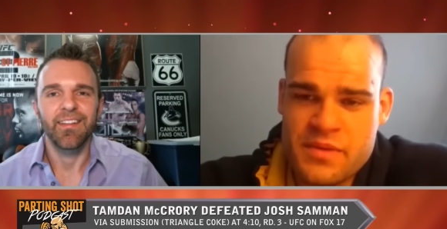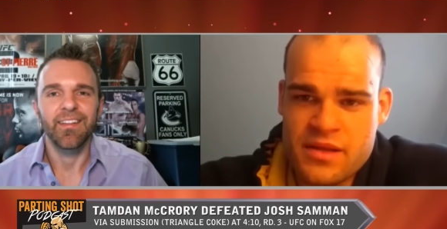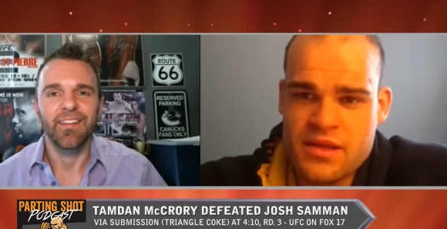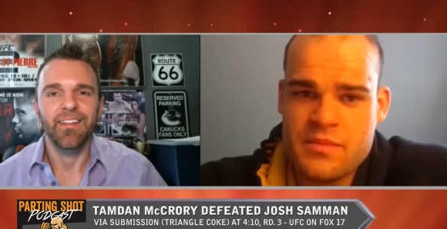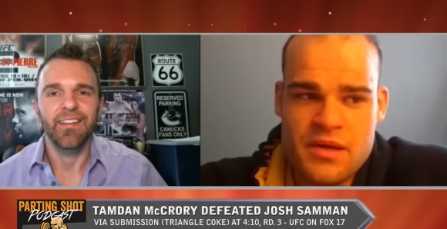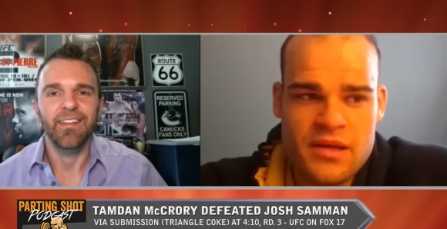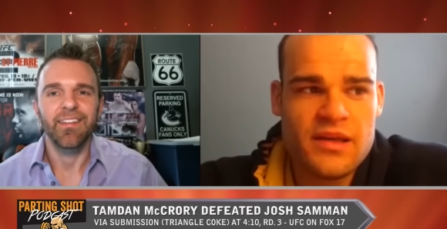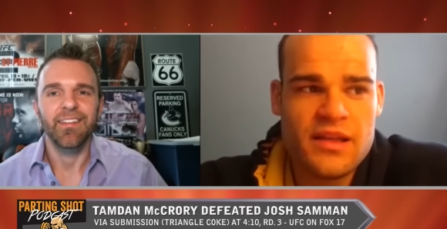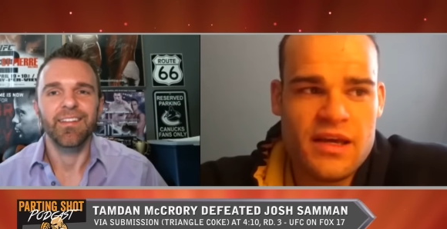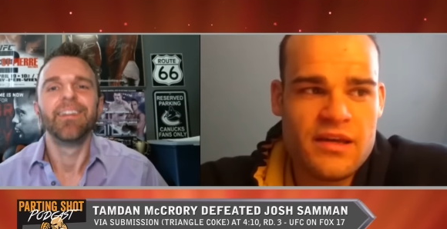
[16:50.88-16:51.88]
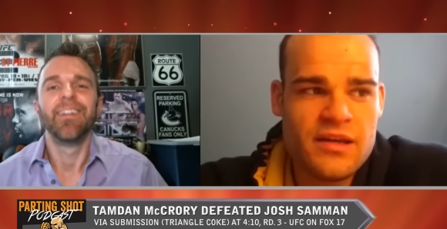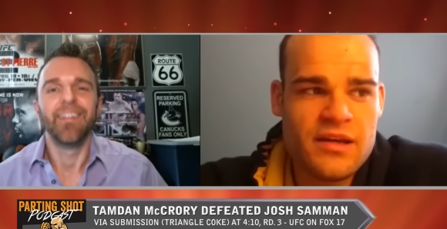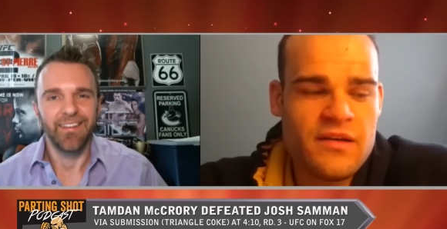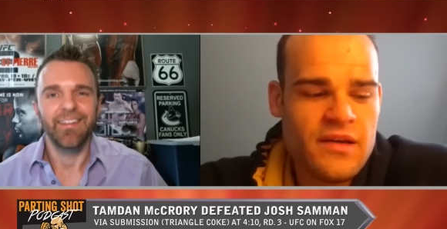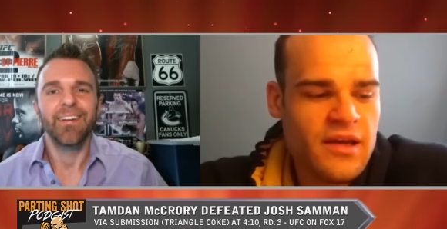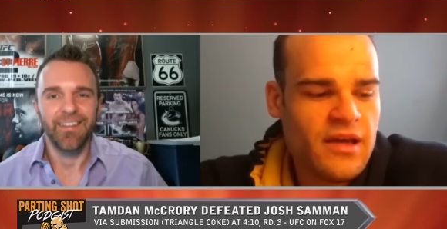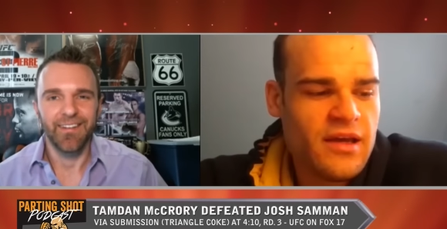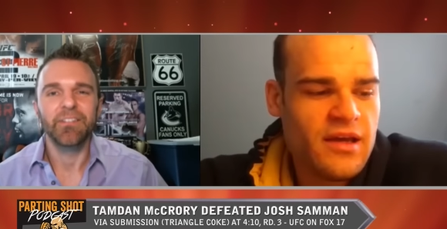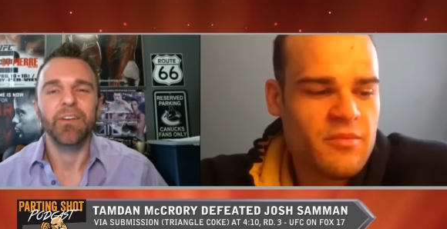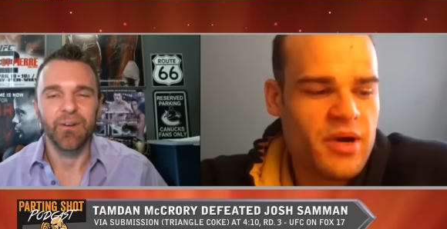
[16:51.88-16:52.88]
Speaker 1: spending the money on that, you know?
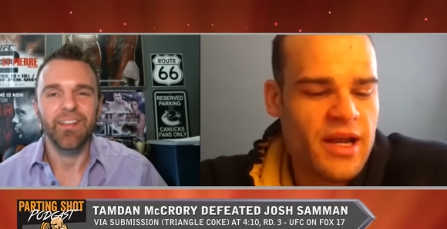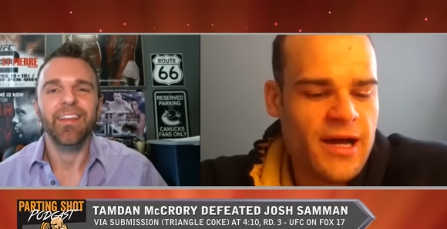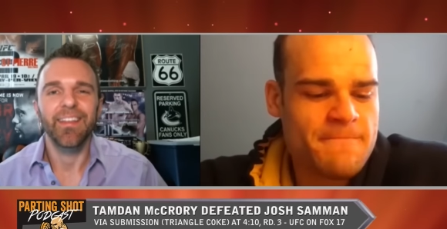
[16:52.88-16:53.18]
But,